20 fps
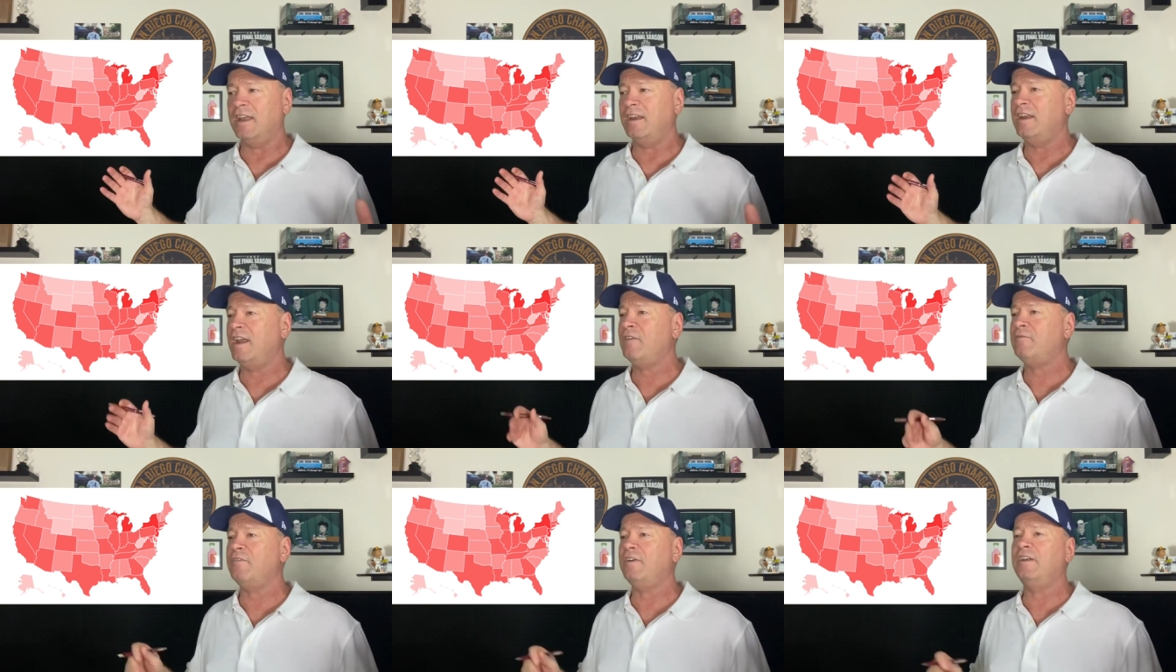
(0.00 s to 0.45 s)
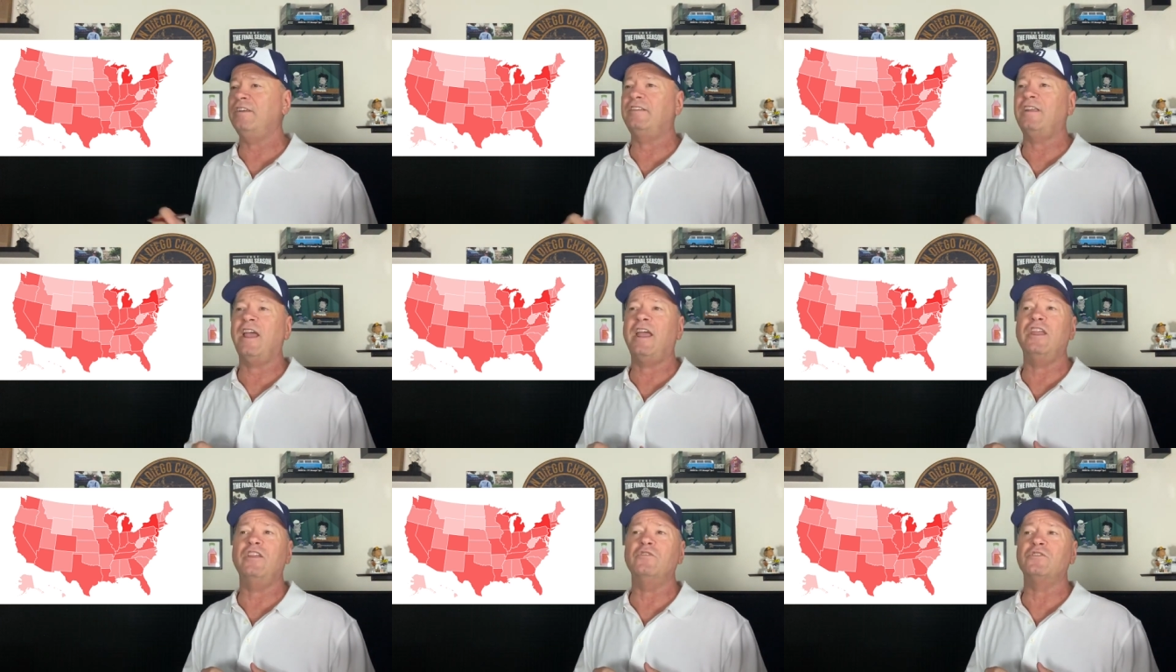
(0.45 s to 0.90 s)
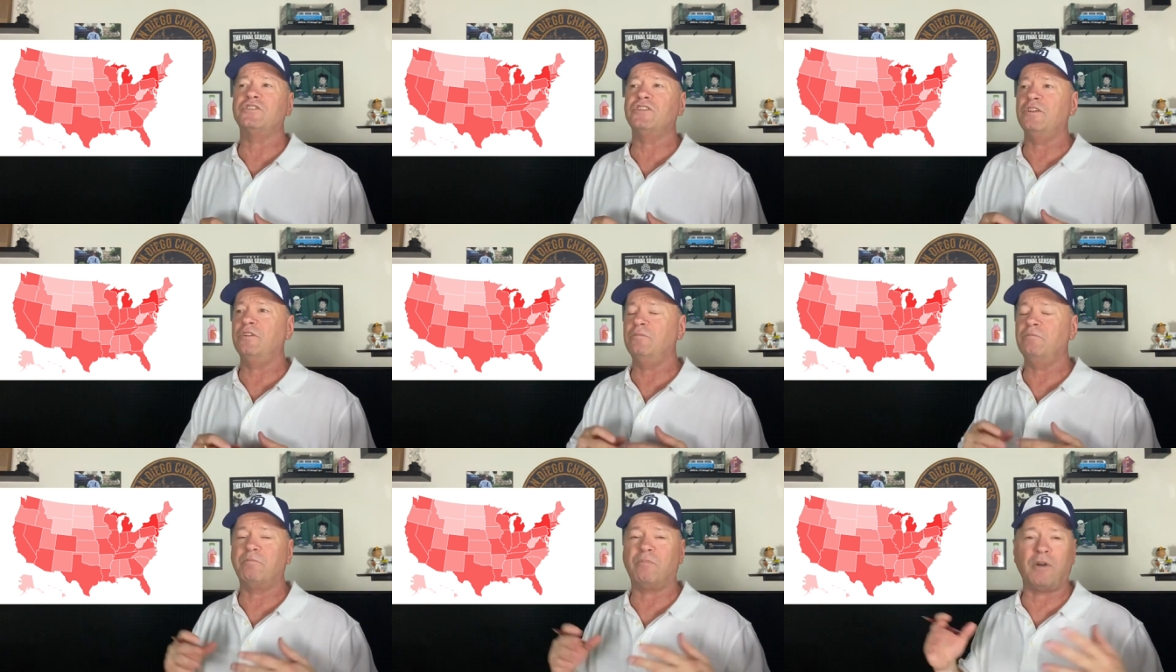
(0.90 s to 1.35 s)
and every day you
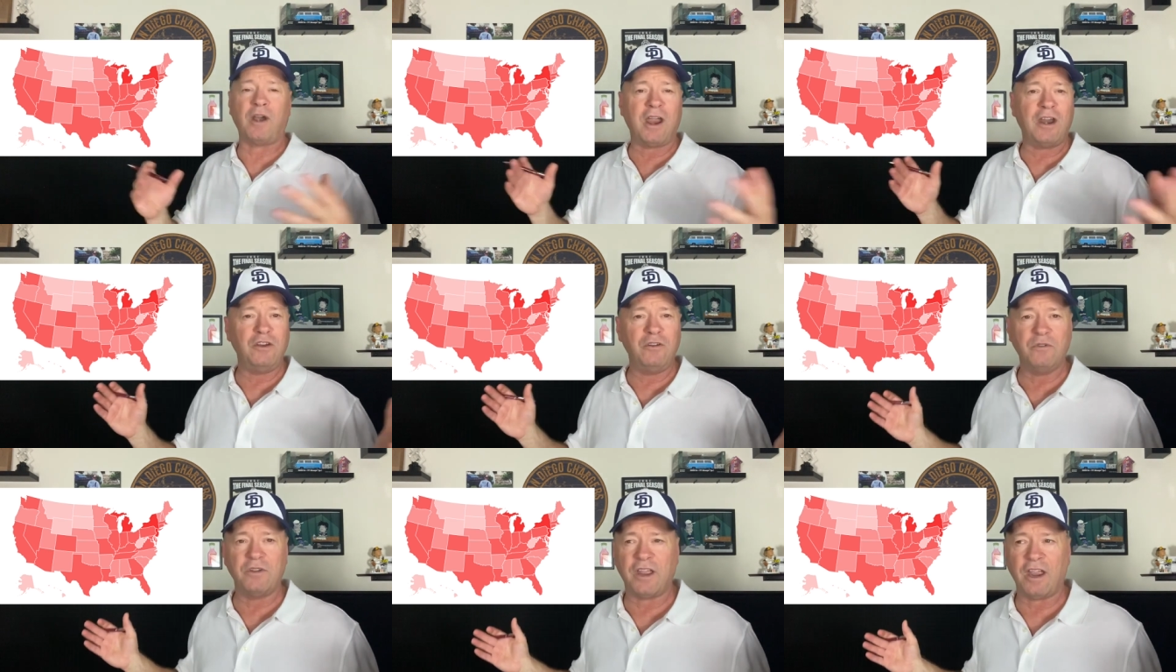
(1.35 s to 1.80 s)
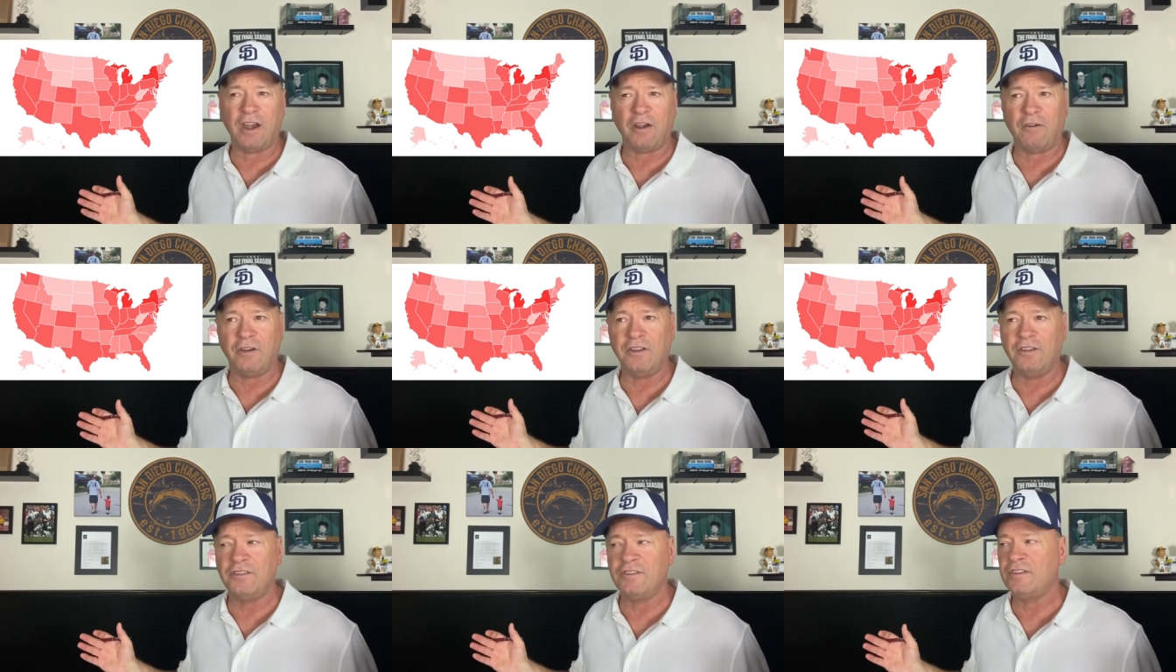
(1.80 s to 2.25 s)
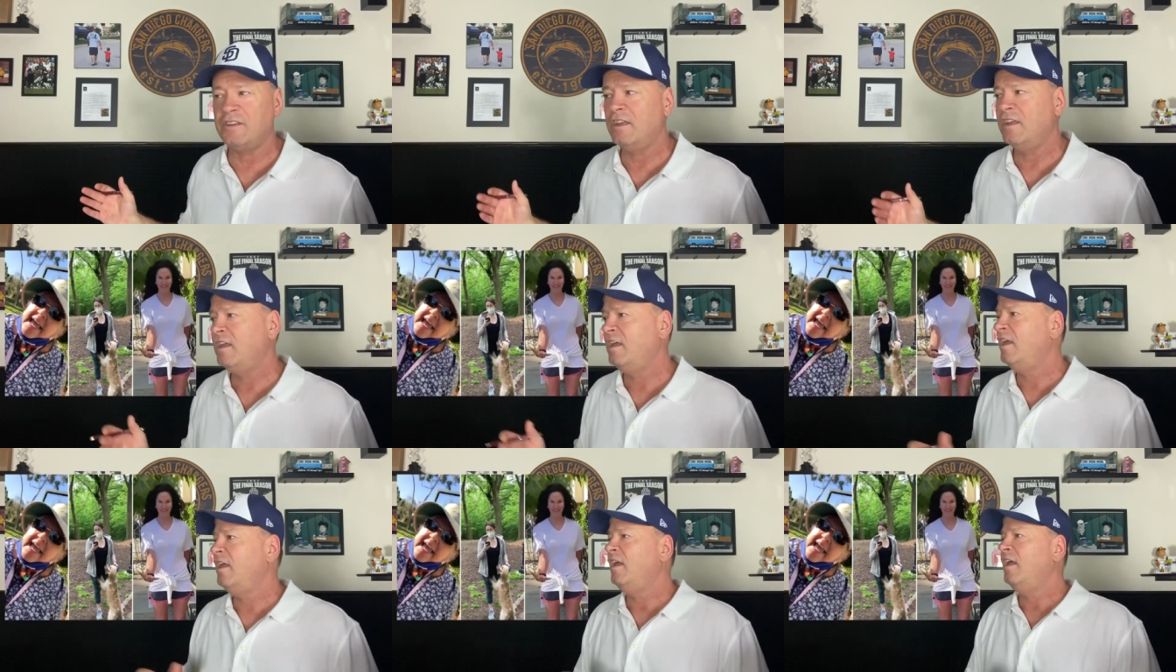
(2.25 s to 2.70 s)
see brand new Karens
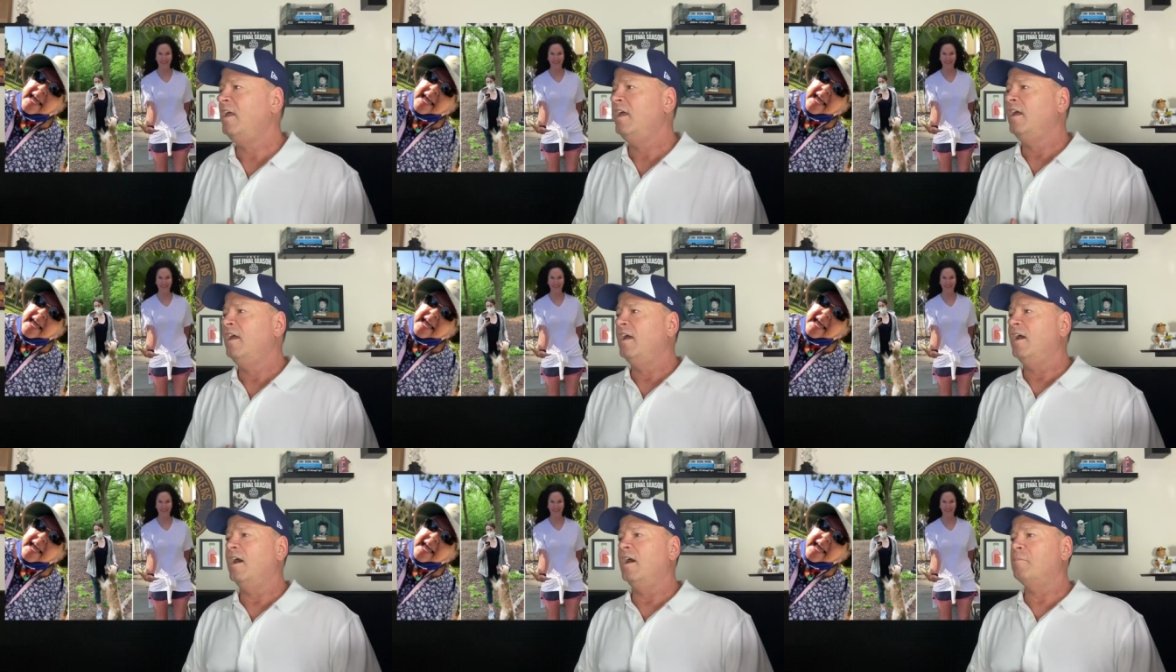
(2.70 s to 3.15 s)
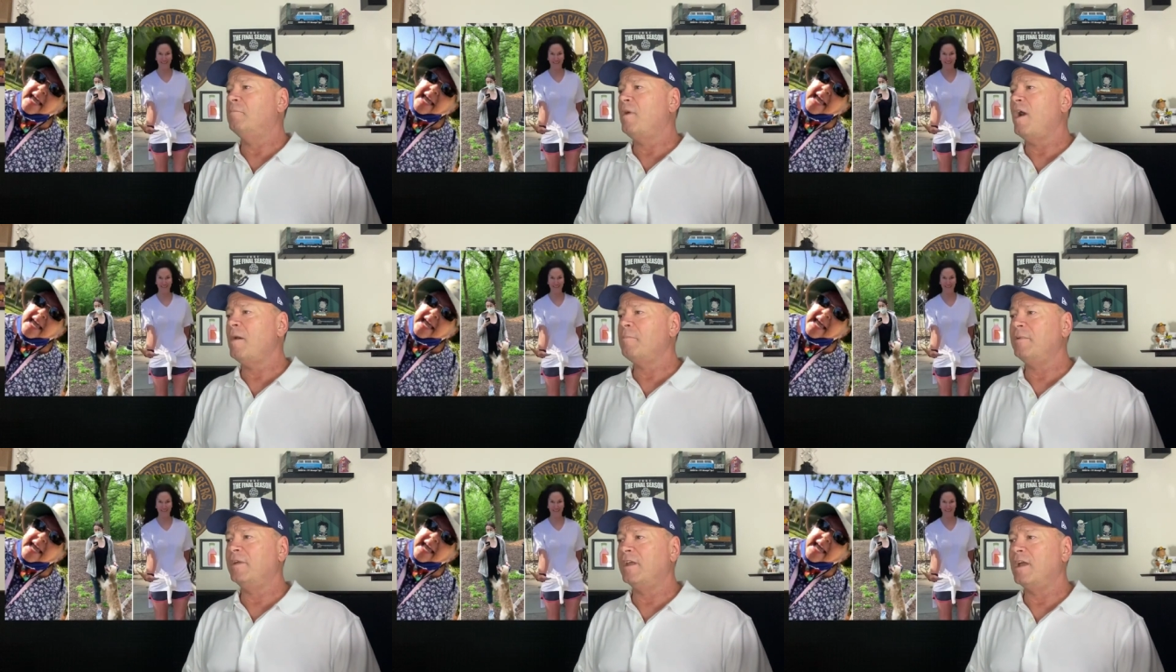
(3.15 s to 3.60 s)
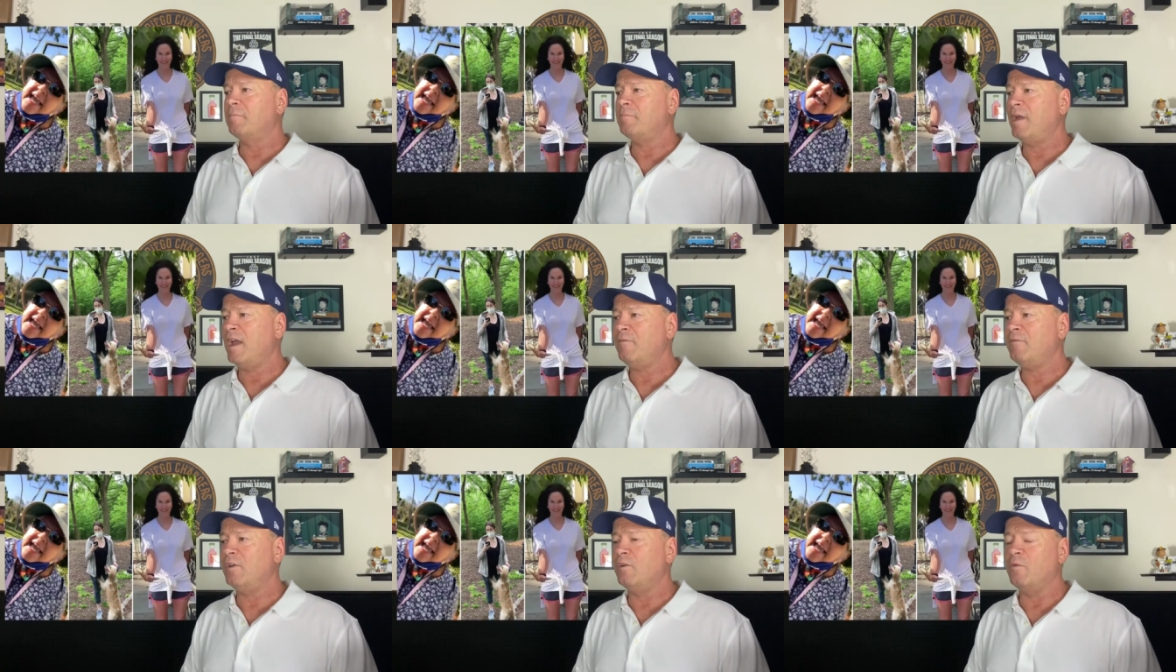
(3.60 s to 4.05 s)
popping up
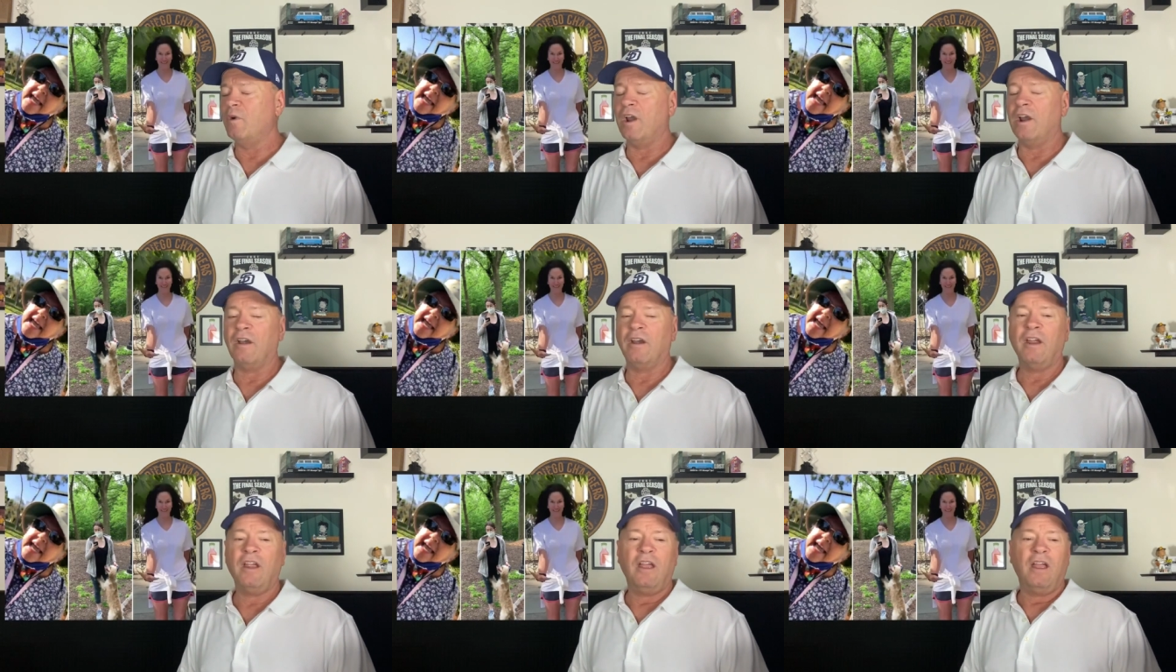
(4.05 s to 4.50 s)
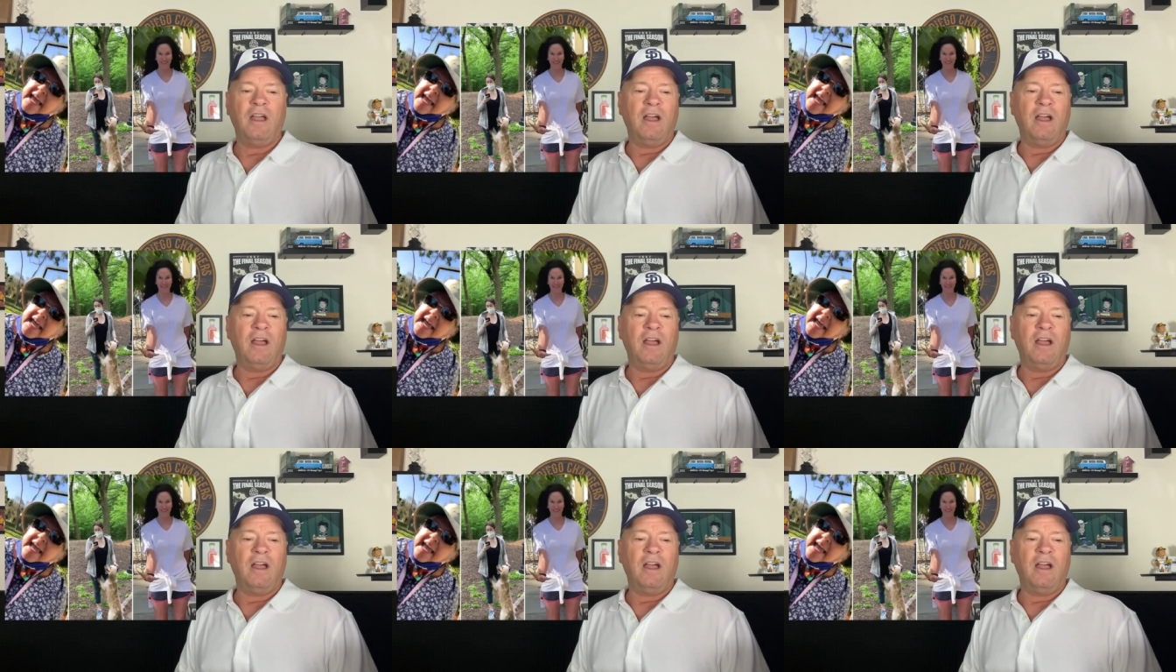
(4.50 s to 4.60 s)
everywhere.